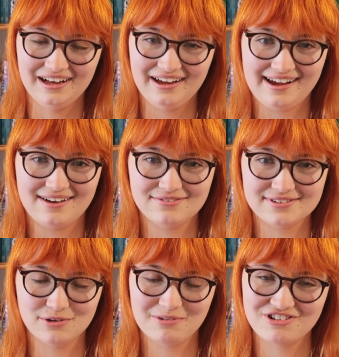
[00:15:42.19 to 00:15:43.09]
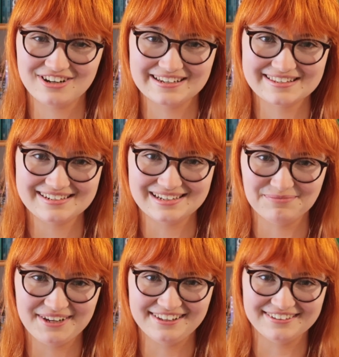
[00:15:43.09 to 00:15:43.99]
I have so much dust in
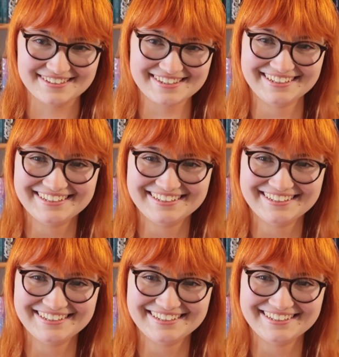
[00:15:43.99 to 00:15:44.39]
my lungs.